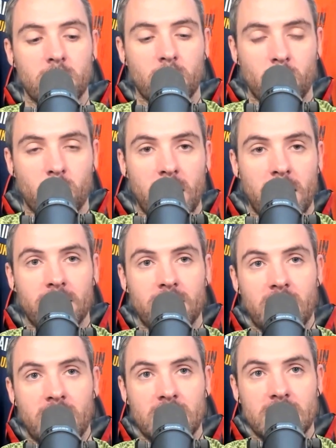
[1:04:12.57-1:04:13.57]
Where
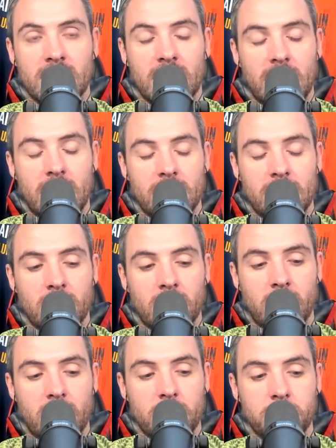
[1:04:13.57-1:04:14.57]
they get
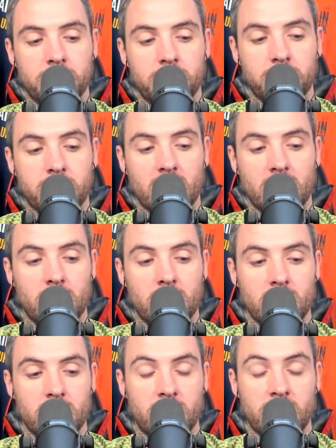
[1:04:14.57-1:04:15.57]
the
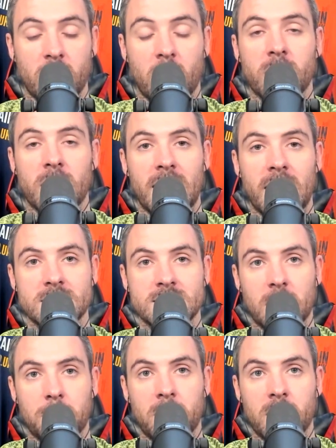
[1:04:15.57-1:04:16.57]
younger lads that
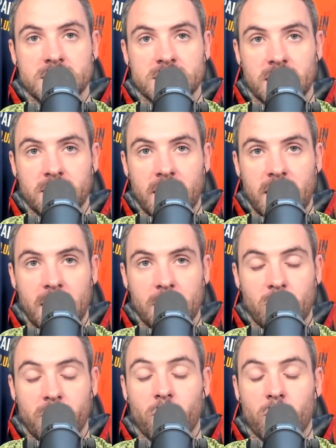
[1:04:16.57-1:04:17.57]
are passing their
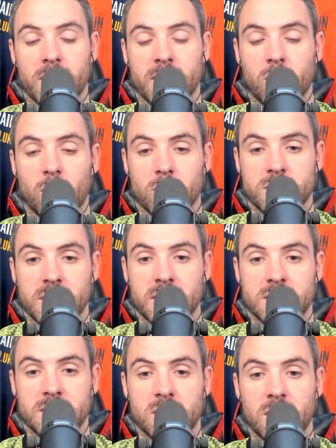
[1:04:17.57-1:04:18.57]
referee
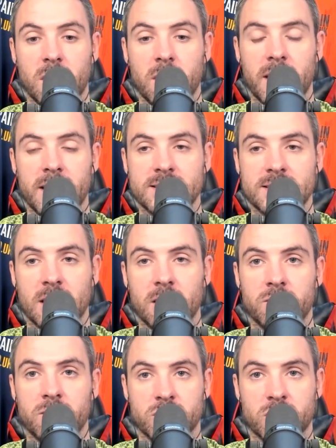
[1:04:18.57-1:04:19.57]
courses, instead
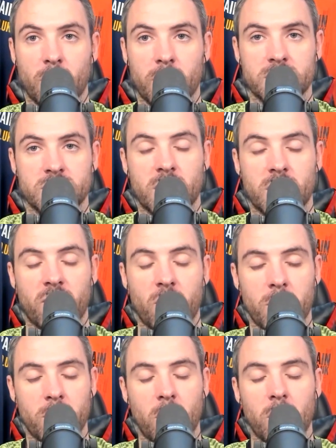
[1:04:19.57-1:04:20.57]
of just going straight from
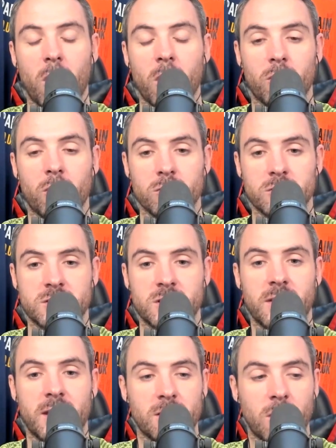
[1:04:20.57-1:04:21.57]
an online course to
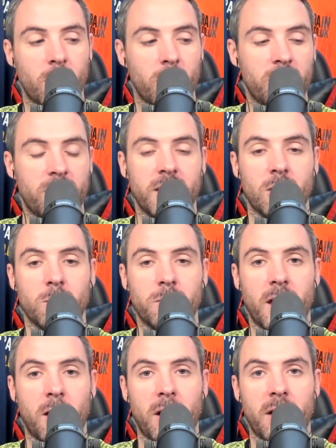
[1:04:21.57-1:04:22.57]
then on the field,
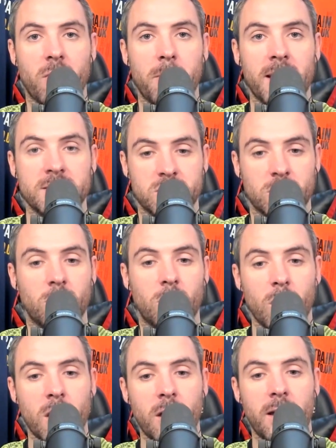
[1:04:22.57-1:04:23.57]
they'll have a
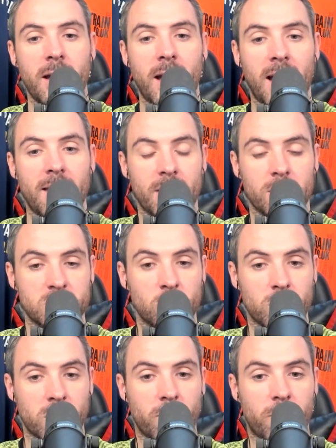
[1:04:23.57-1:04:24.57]
mentor and they'll
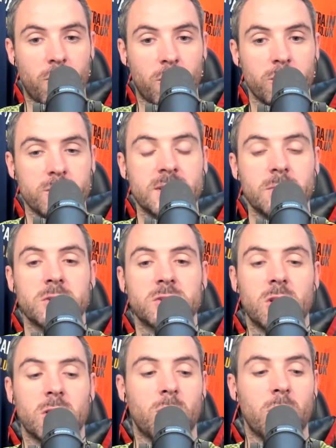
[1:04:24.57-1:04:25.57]
talk them through, similar
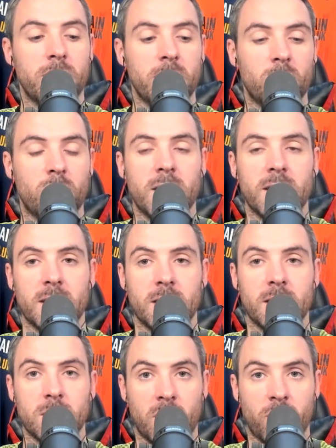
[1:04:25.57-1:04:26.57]
to like what the old Reading
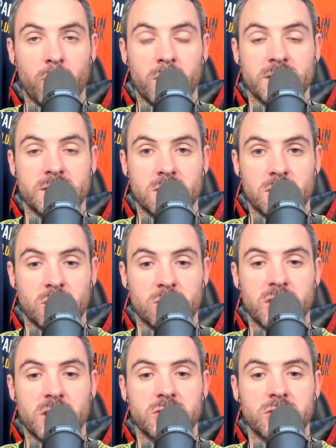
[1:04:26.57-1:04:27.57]
Referees
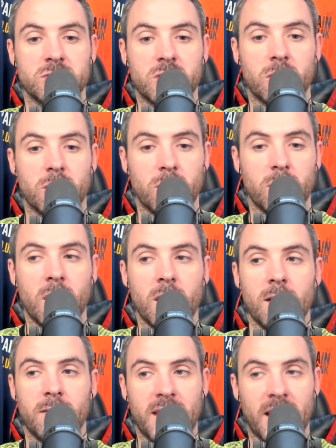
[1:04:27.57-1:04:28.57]
Association used to do.
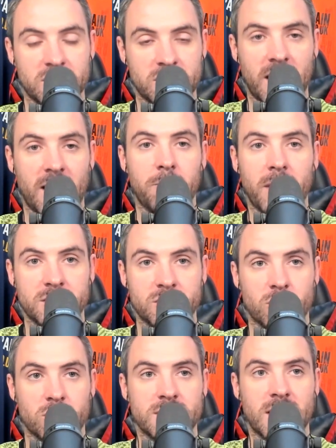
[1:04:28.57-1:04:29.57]
They actually have
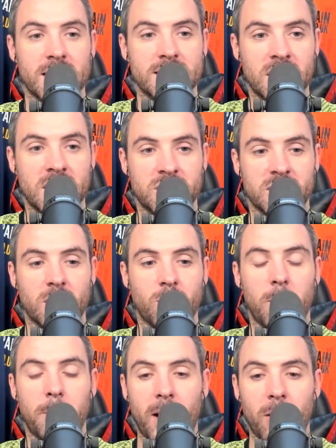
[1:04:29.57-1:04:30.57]
mentors that are teaching them
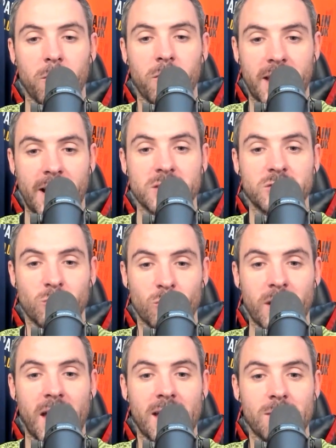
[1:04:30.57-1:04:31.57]
about the actual
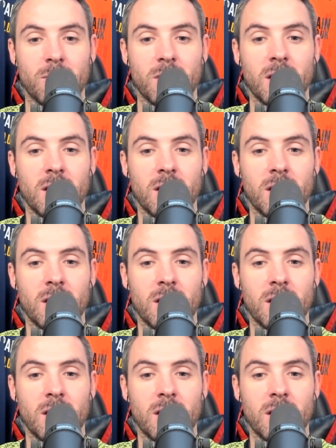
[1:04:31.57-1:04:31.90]
game